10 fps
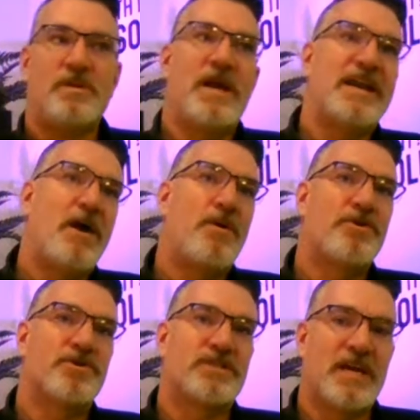I now
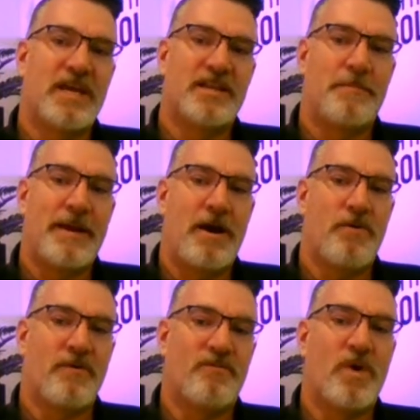understand the
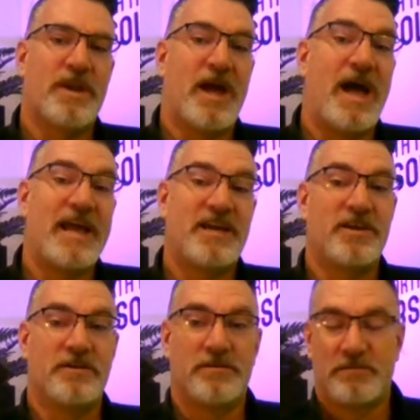power of what I
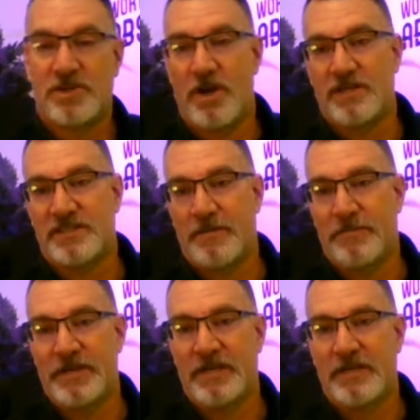can cause
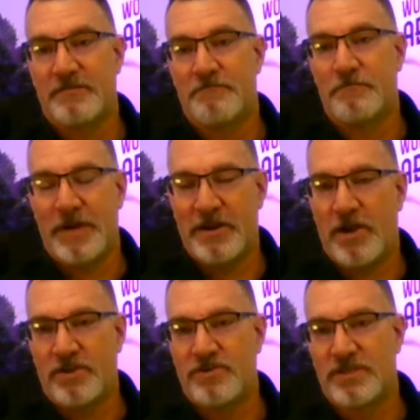somebody by
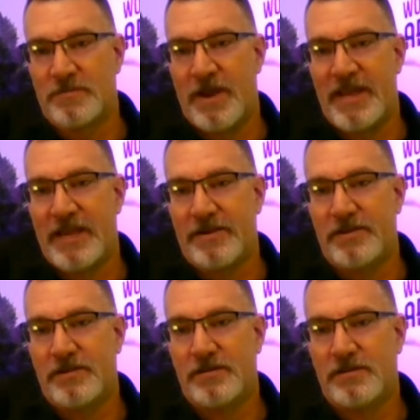not using my head,
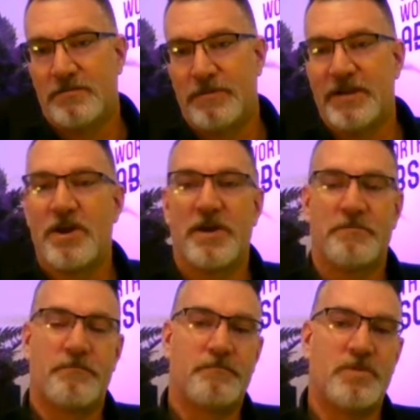by
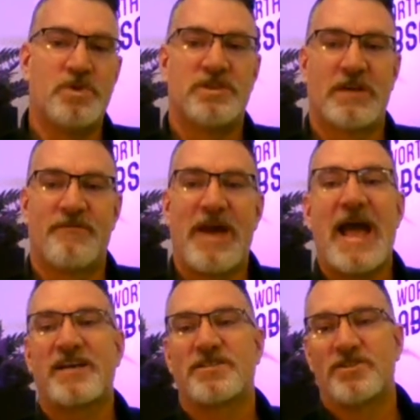not using
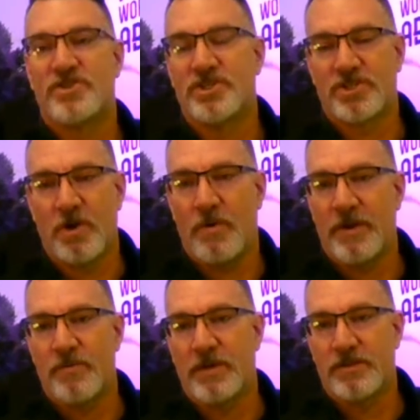facts and just
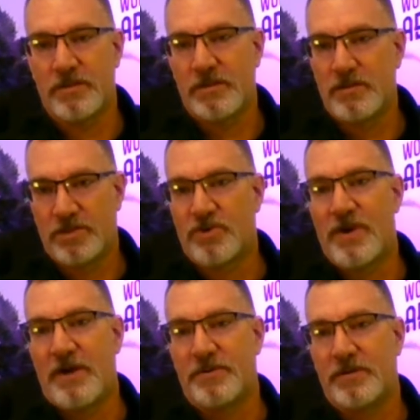going with the
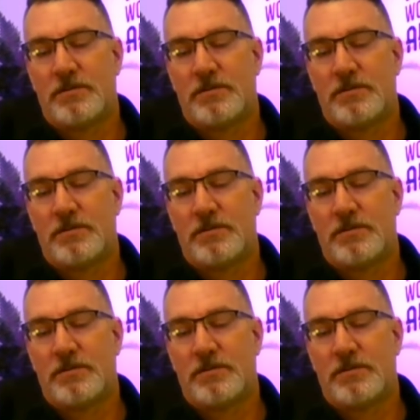crowd.